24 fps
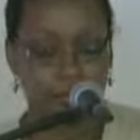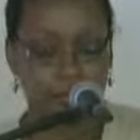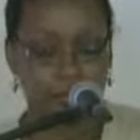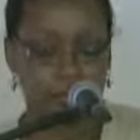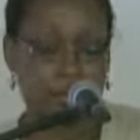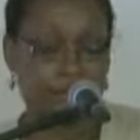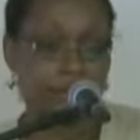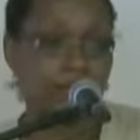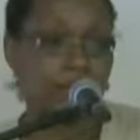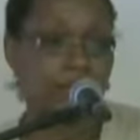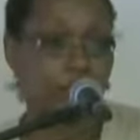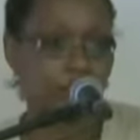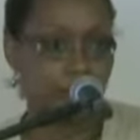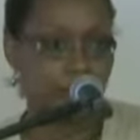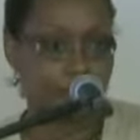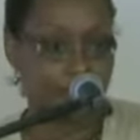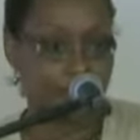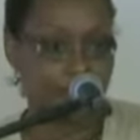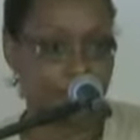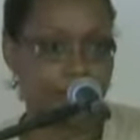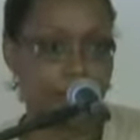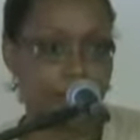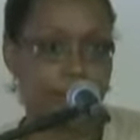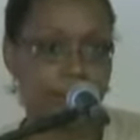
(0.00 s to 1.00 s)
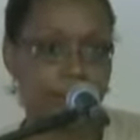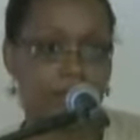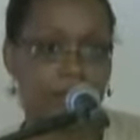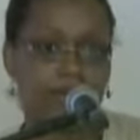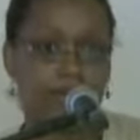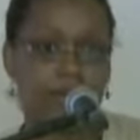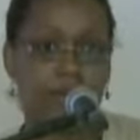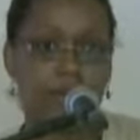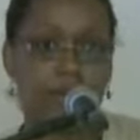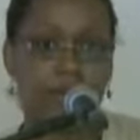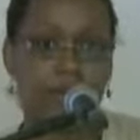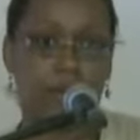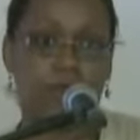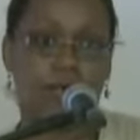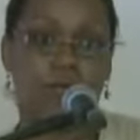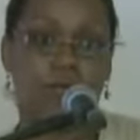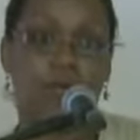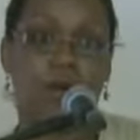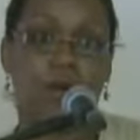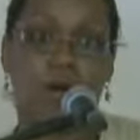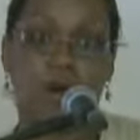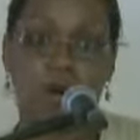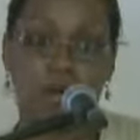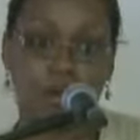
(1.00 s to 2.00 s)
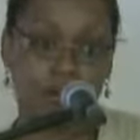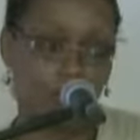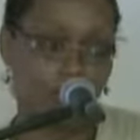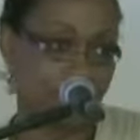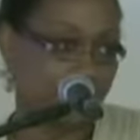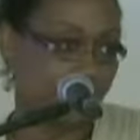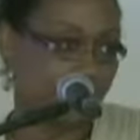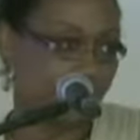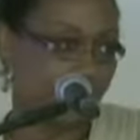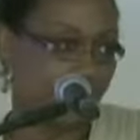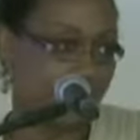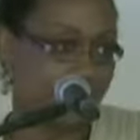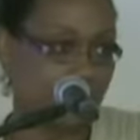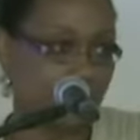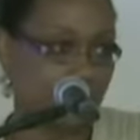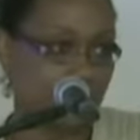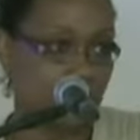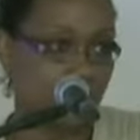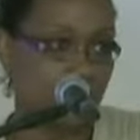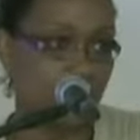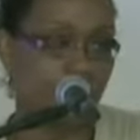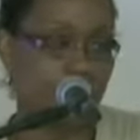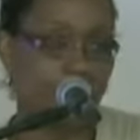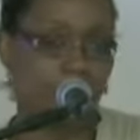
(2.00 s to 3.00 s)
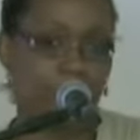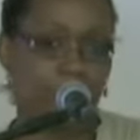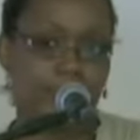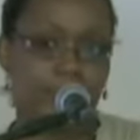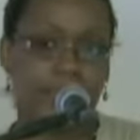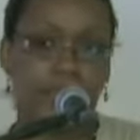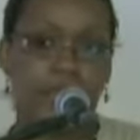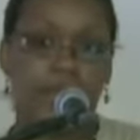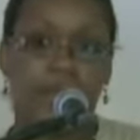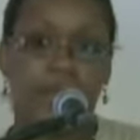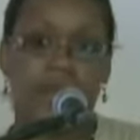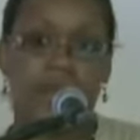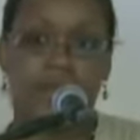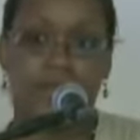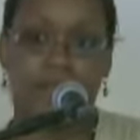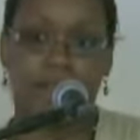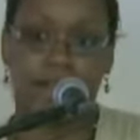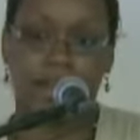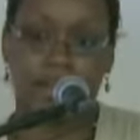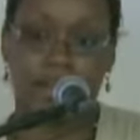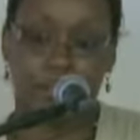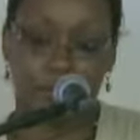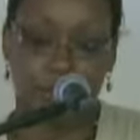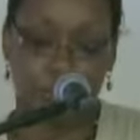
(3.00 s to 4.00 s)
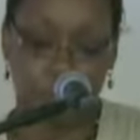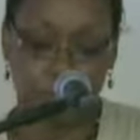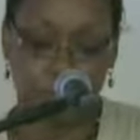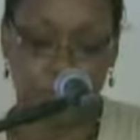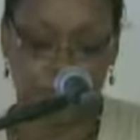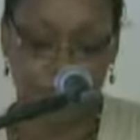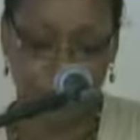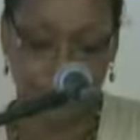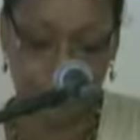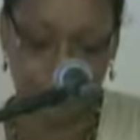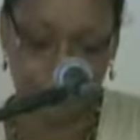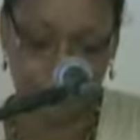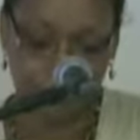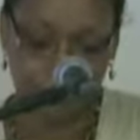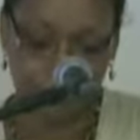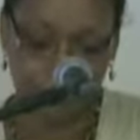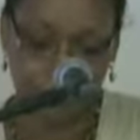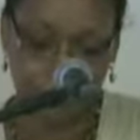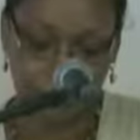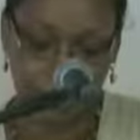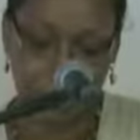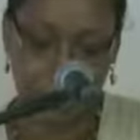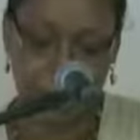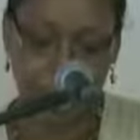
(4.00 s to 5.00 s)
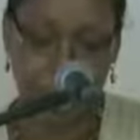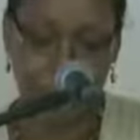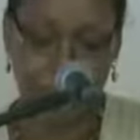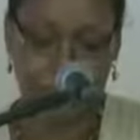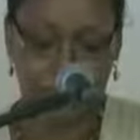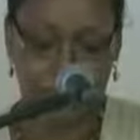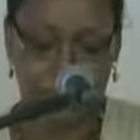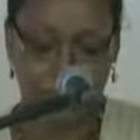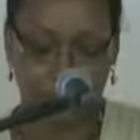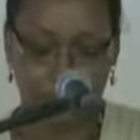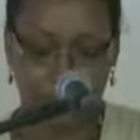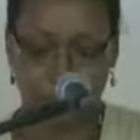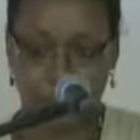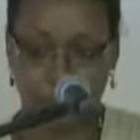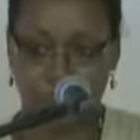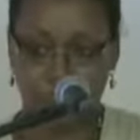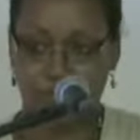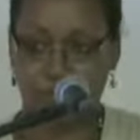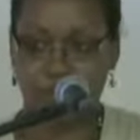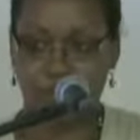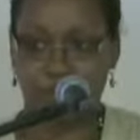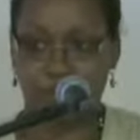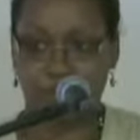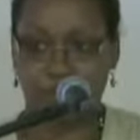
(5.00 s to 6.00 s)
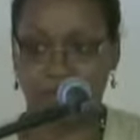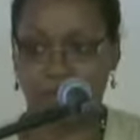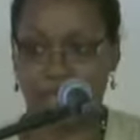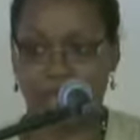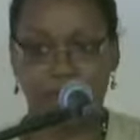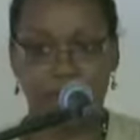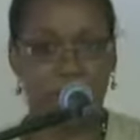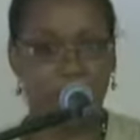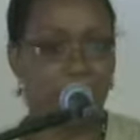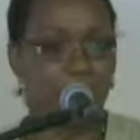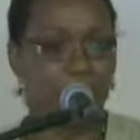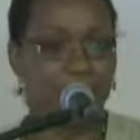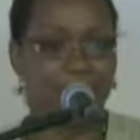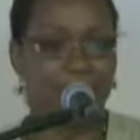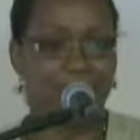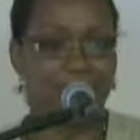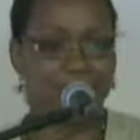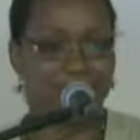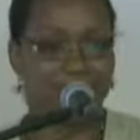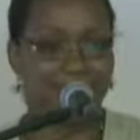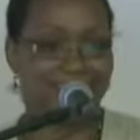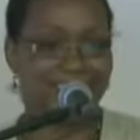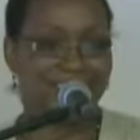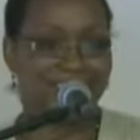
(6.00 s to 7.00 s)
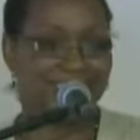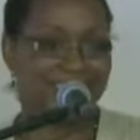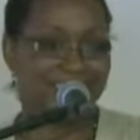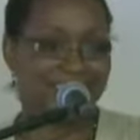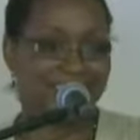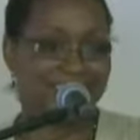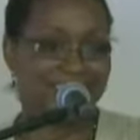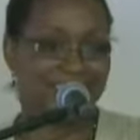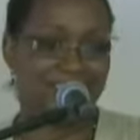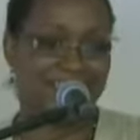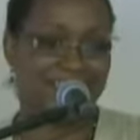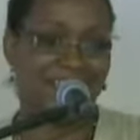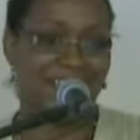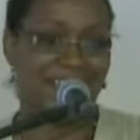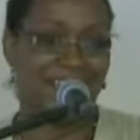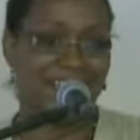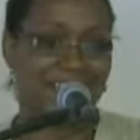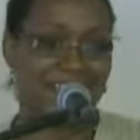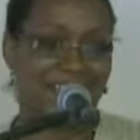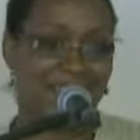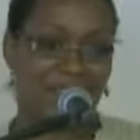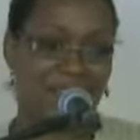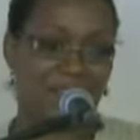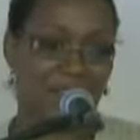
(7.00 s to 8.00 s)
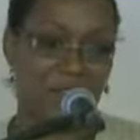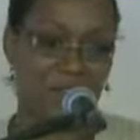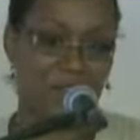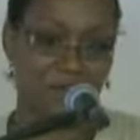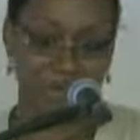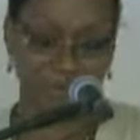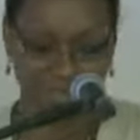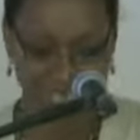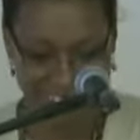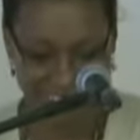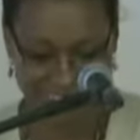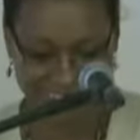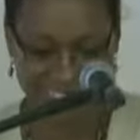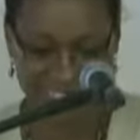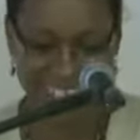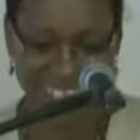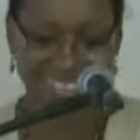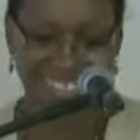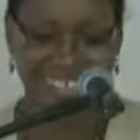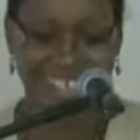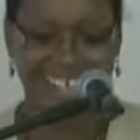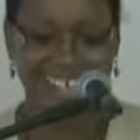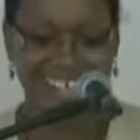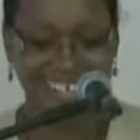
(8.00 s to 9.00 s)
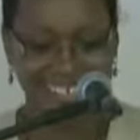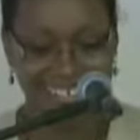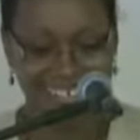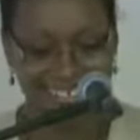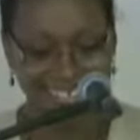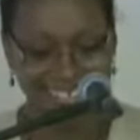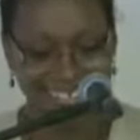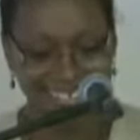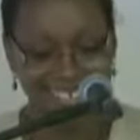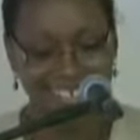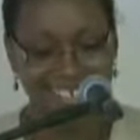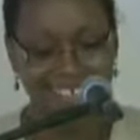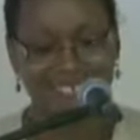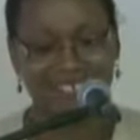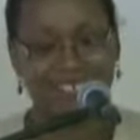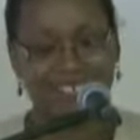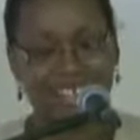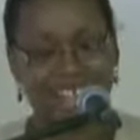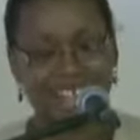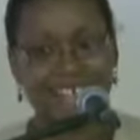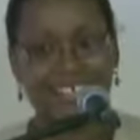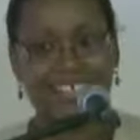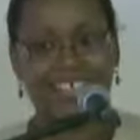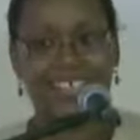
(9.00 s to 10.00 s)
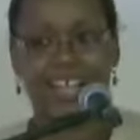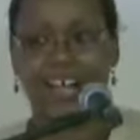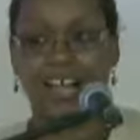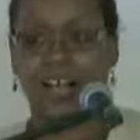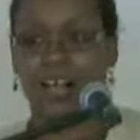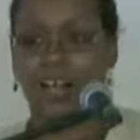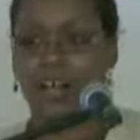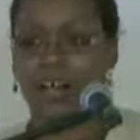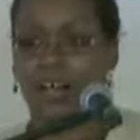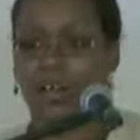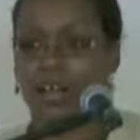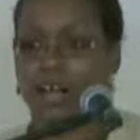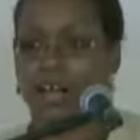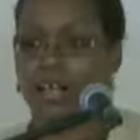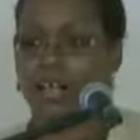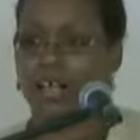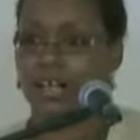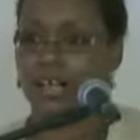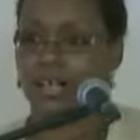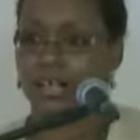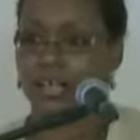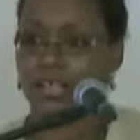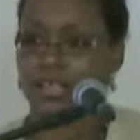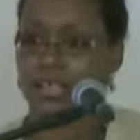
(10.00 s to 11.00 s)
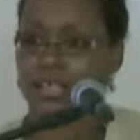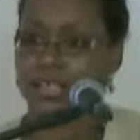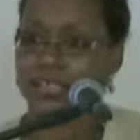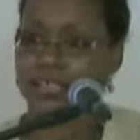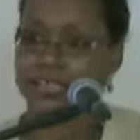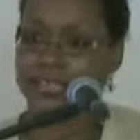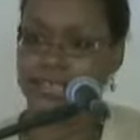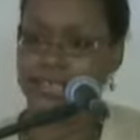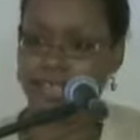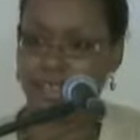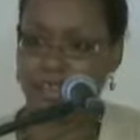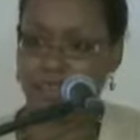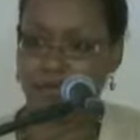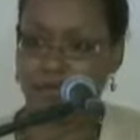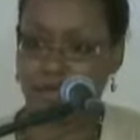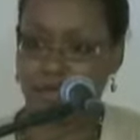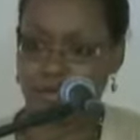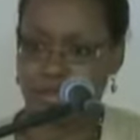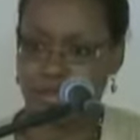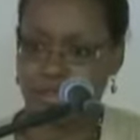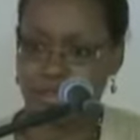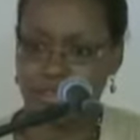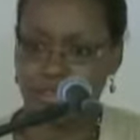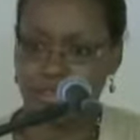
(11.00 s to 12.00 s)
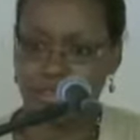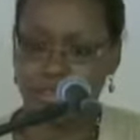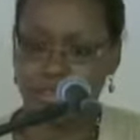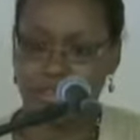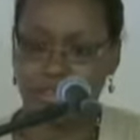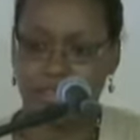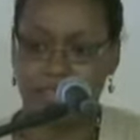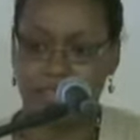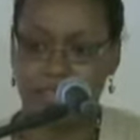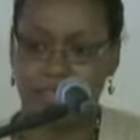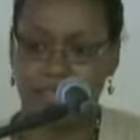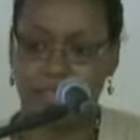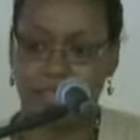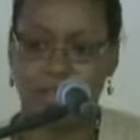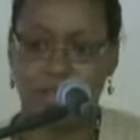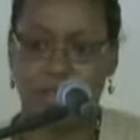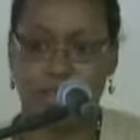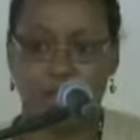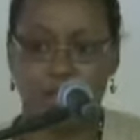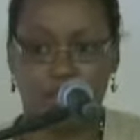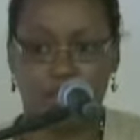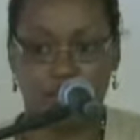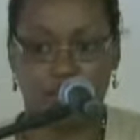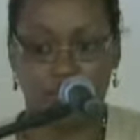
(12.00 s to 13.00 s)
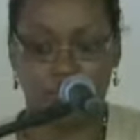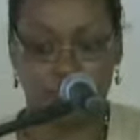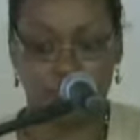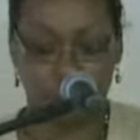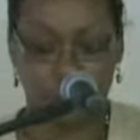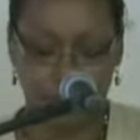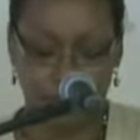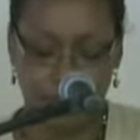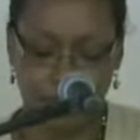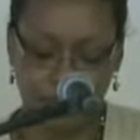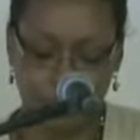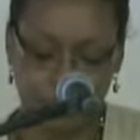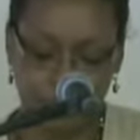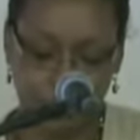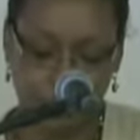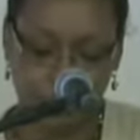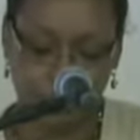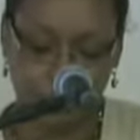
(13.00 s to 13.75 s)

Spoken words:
decision was taken that they would offer all of the master's programs via Illuminate, and sort of everybody just kind of had to get on board. And we had a day of training, a day long of training,